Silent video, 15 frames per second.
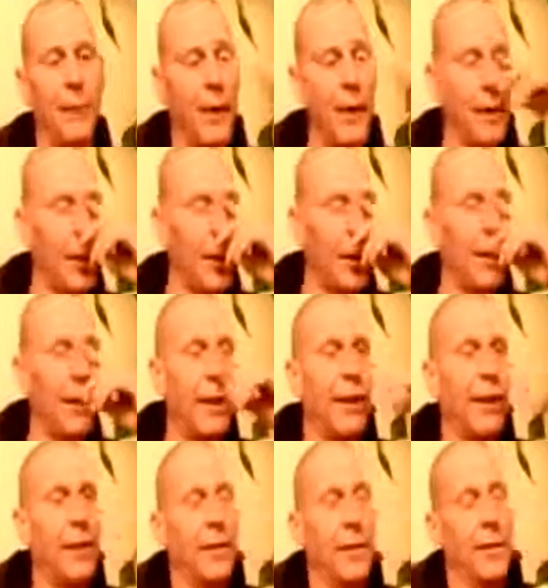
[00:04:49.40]

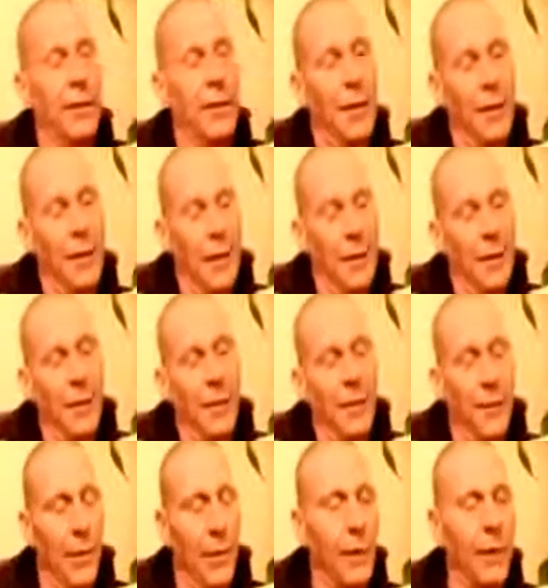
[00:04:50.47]
basically is,
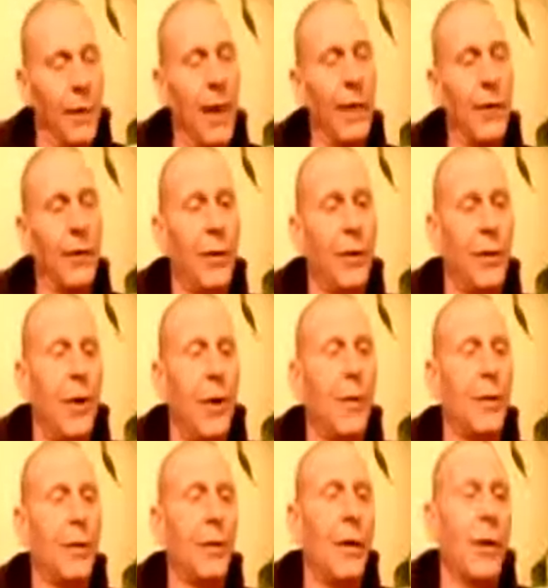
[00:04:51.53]
we all stand under
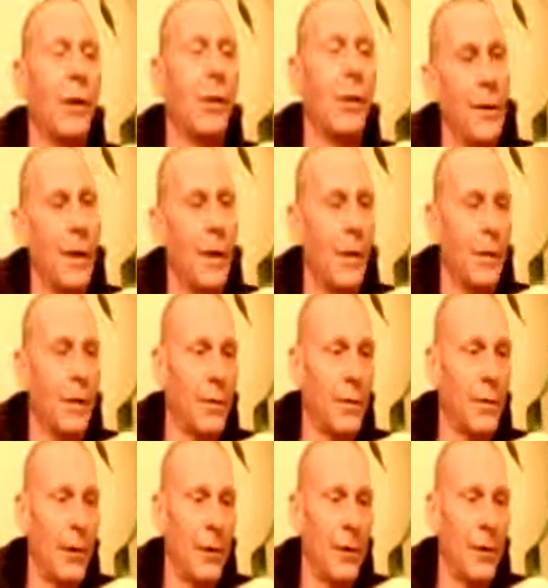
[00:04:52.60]
common law. Now, the
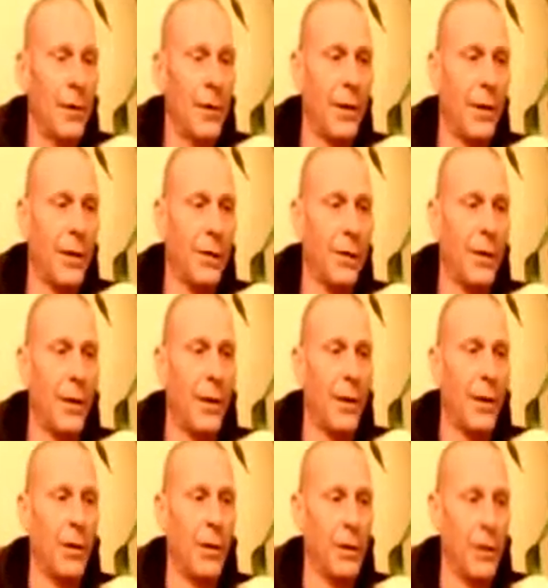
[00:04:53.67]
basic common
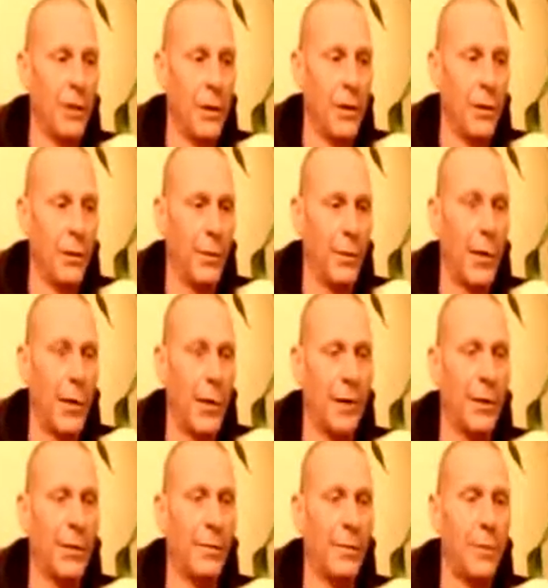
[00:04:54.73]
law is quite
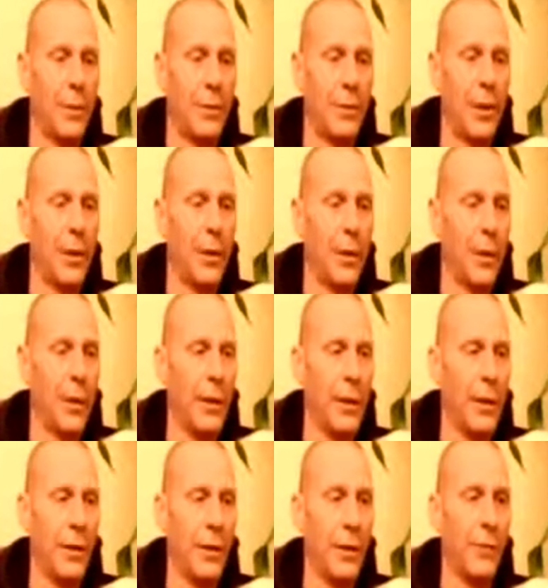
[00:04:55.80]
simple, really,
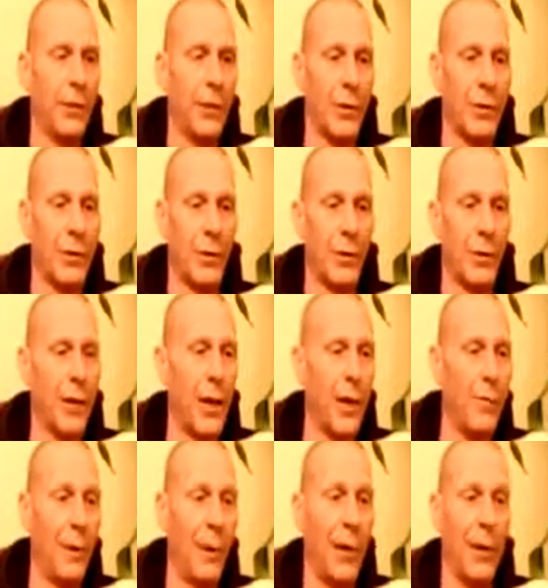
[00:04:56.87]
and if everyone could
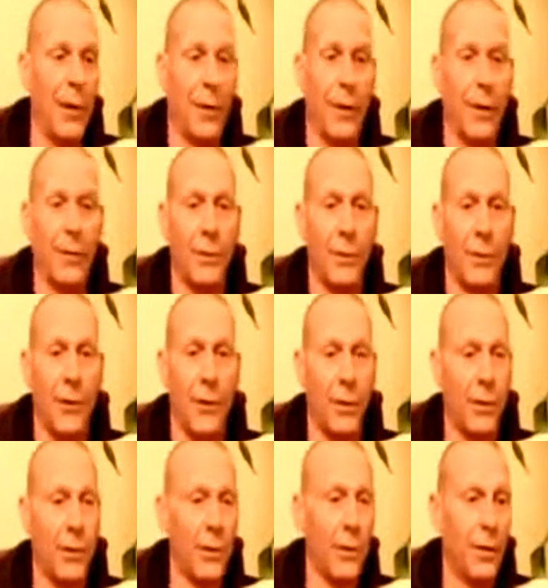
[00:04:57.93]
abide by the common
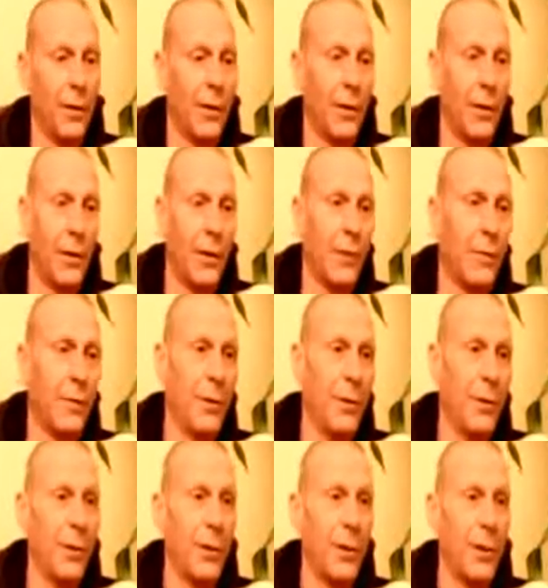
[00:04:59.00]
law, then there'd be
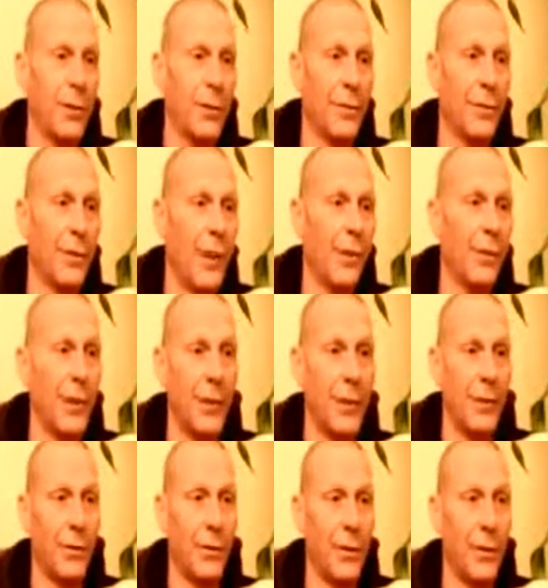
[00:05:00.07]
no reason for have any
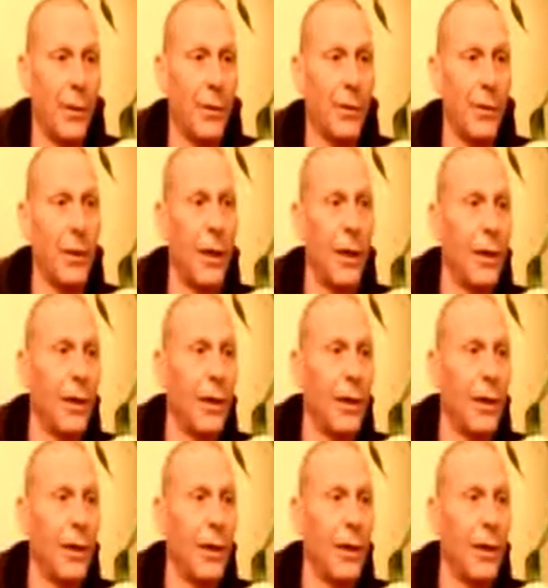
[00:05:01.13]
other law, yeah?